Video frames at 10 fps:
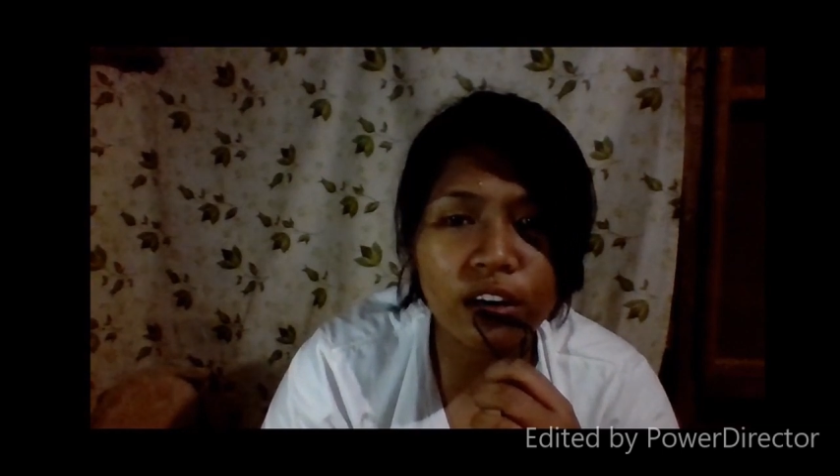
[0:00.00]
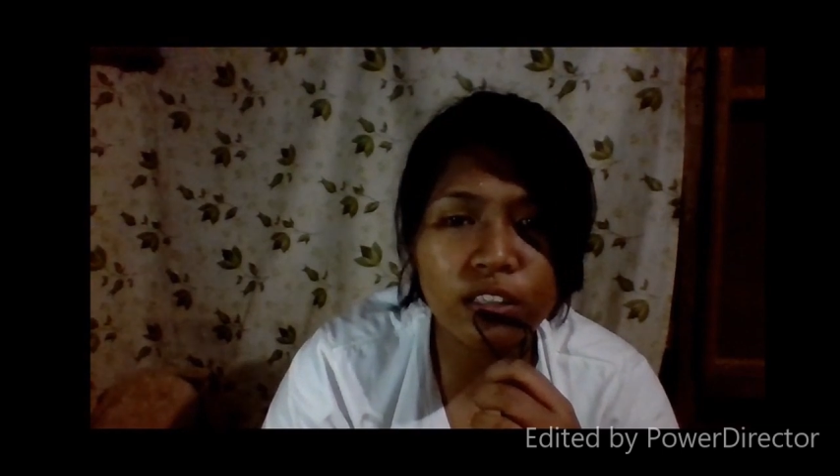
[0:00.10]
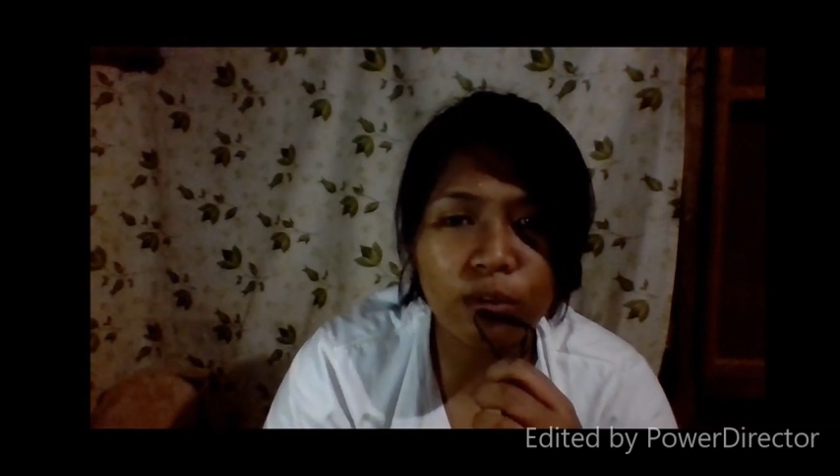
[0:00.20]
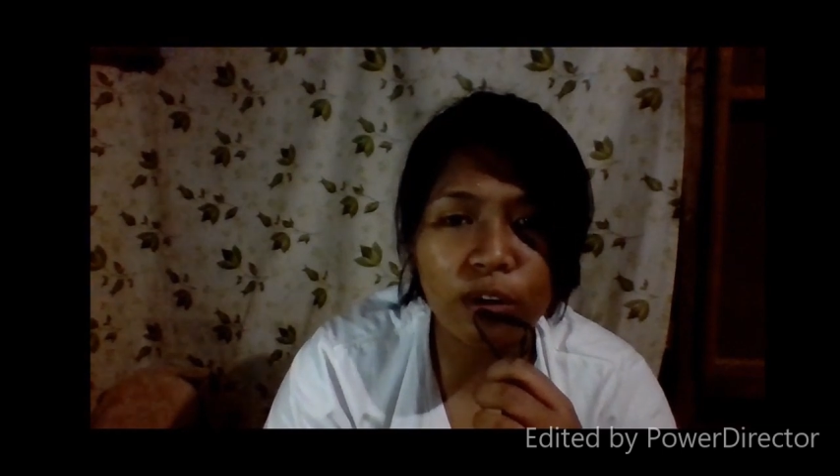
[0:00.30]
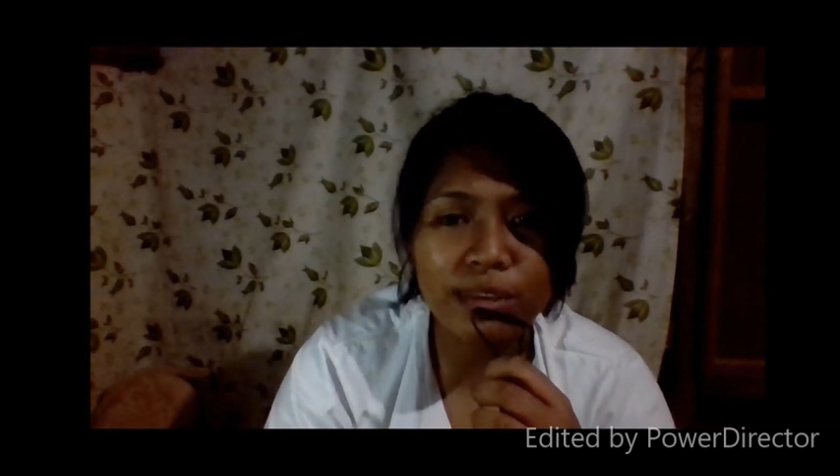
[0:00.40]

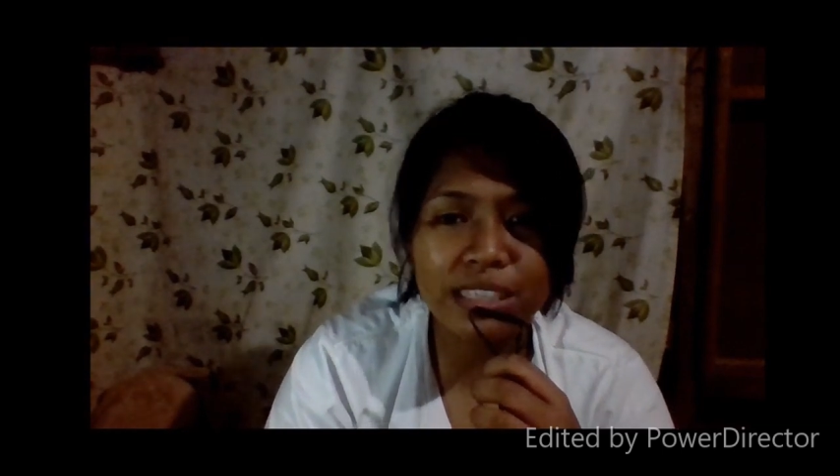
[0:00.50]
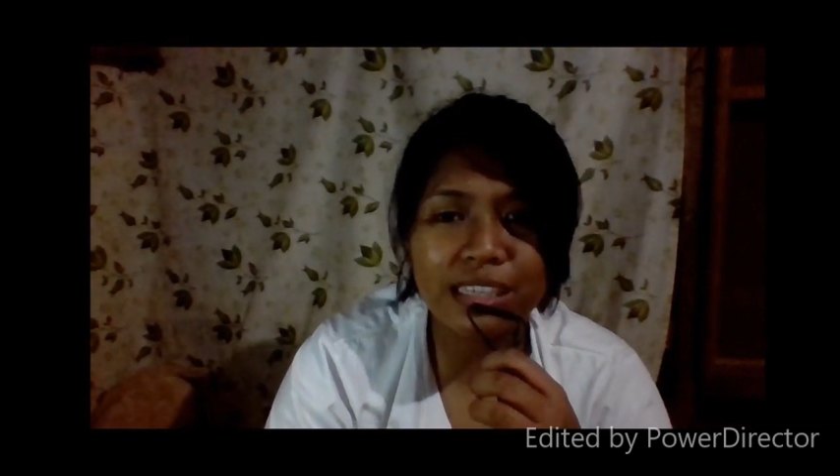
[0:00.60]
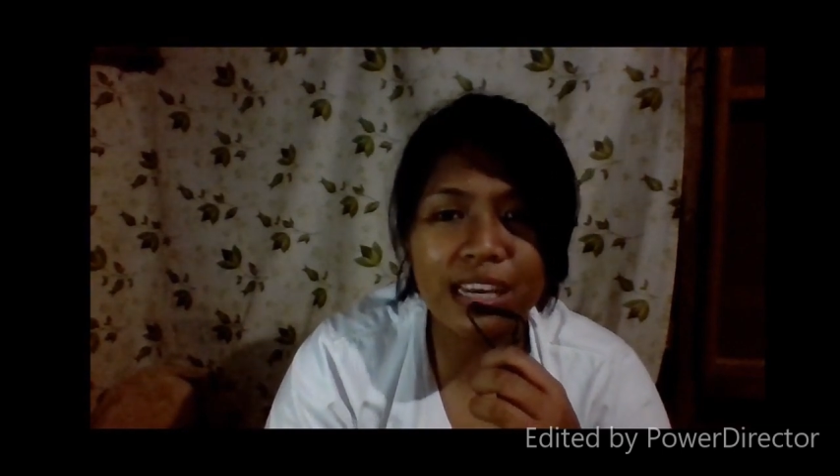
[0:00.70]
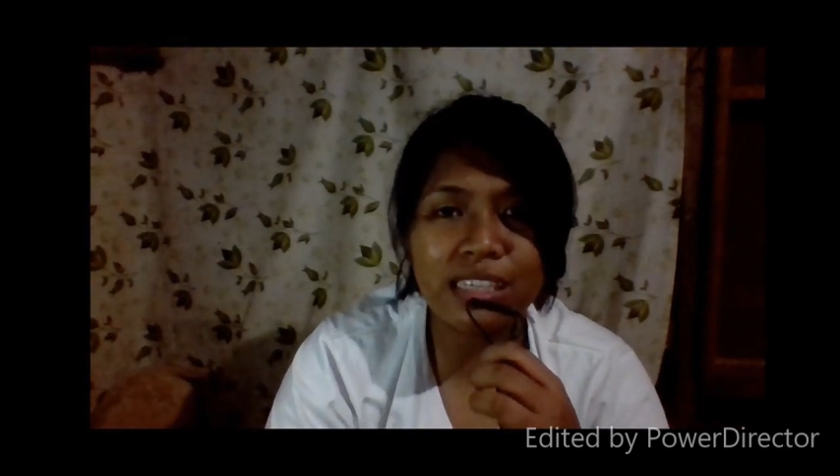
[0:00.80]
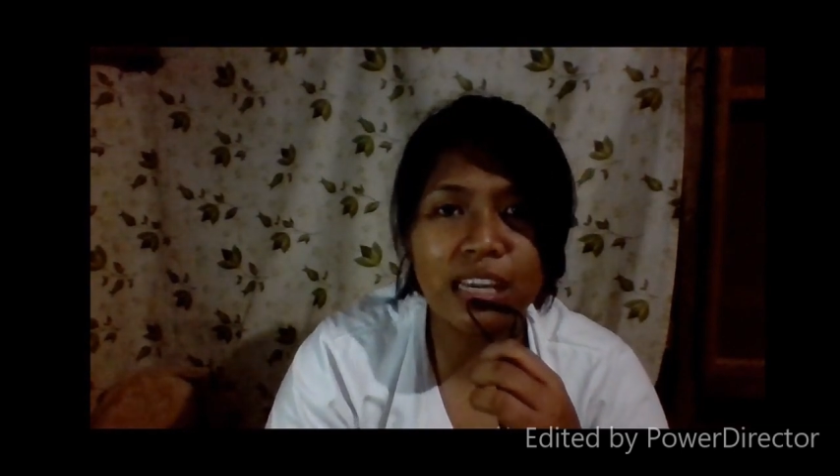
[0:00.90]
small
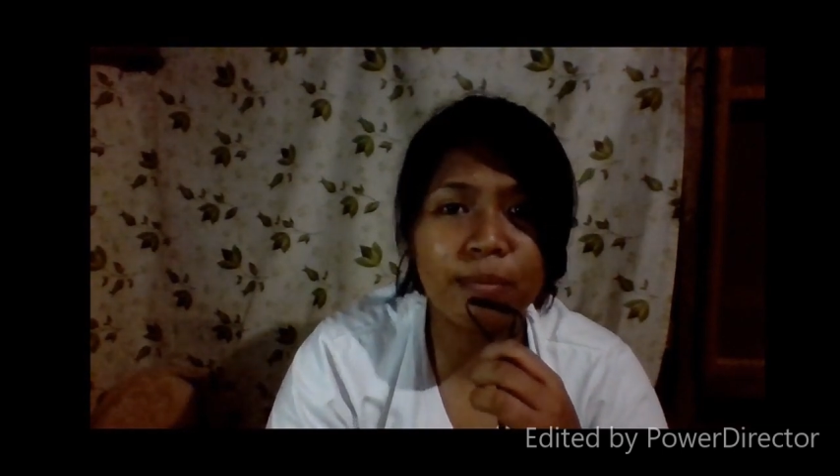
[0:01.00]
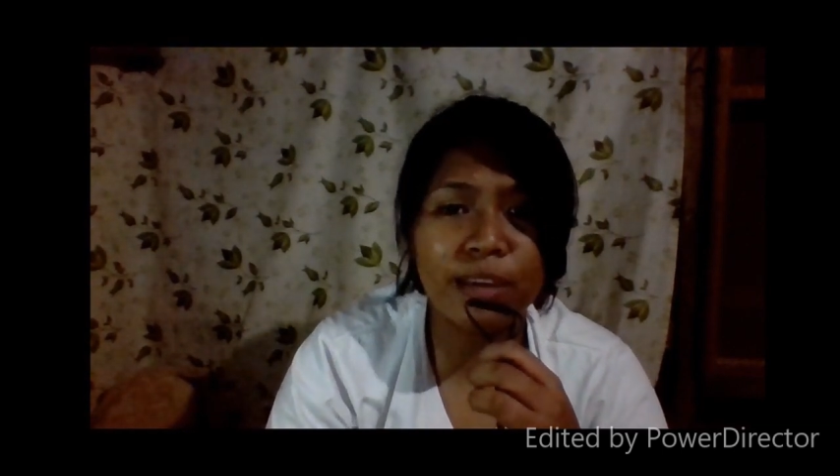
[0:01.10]
business, and